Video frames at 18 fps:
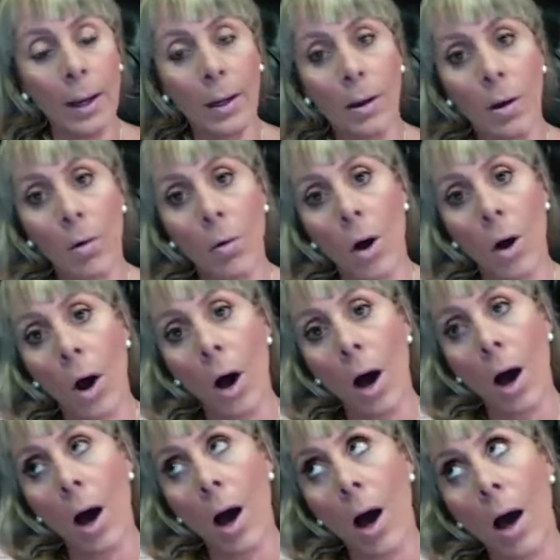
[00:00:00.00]
I go
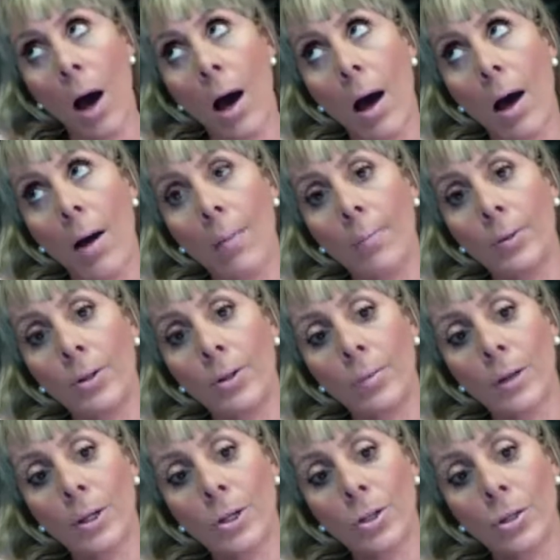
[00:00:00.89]
up
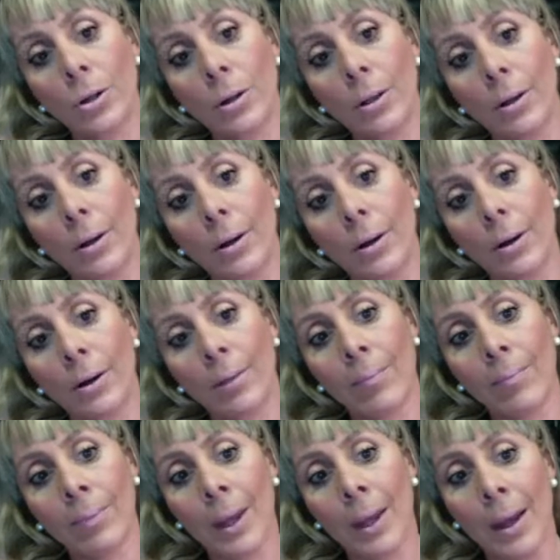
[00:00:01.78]
to my
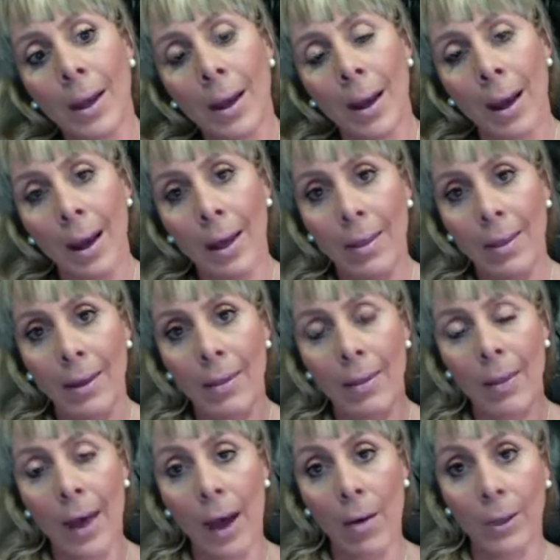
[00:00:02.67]
shoulder, and
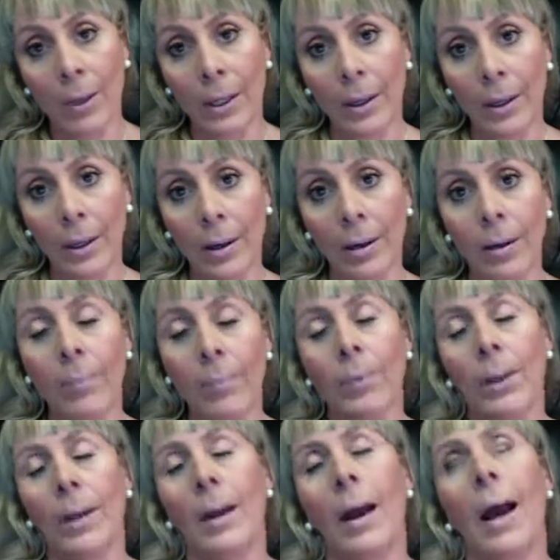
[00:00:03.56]
then down here,
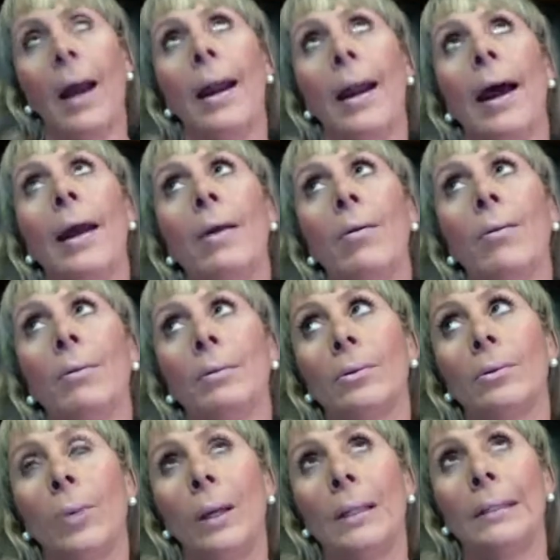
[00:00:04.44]
and I
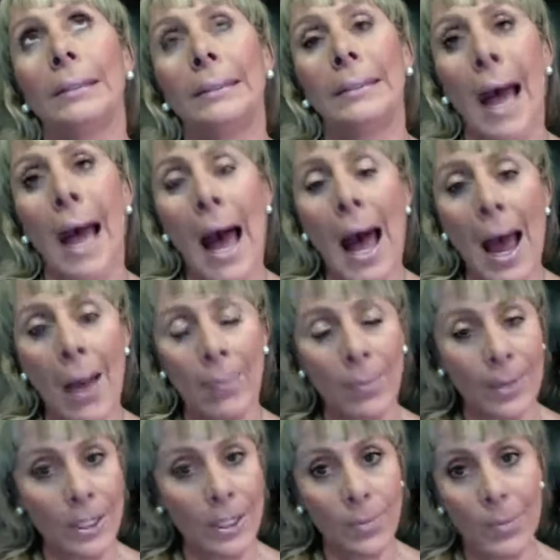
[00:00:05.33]
will
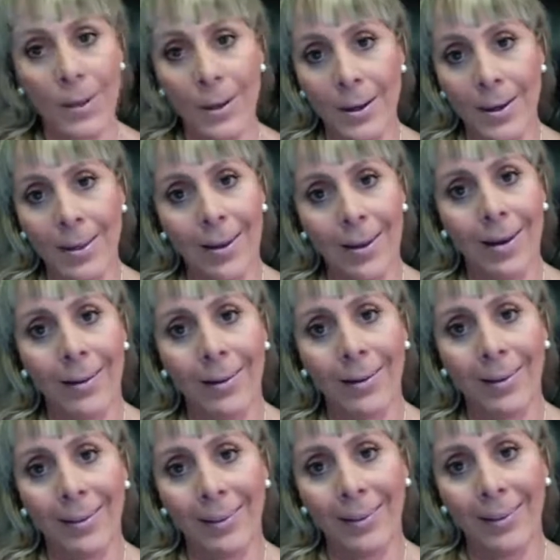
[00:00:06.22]
tap this meridian,
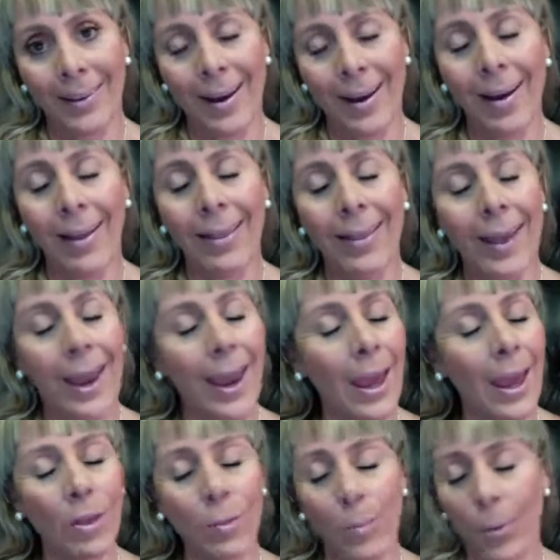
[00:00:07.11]
yeah,
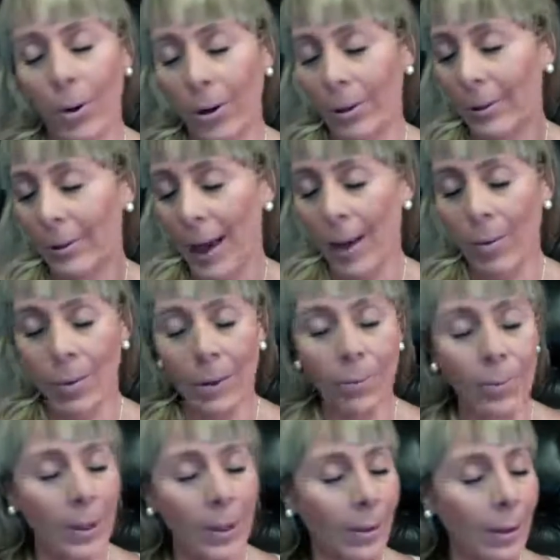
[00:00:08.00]
the end point. I
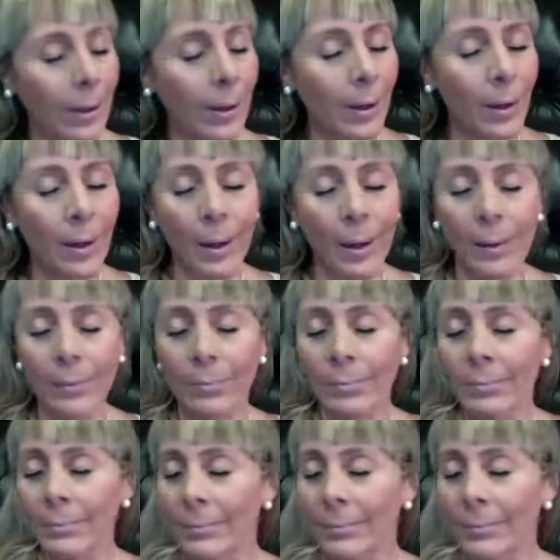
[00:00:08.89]
will breathe in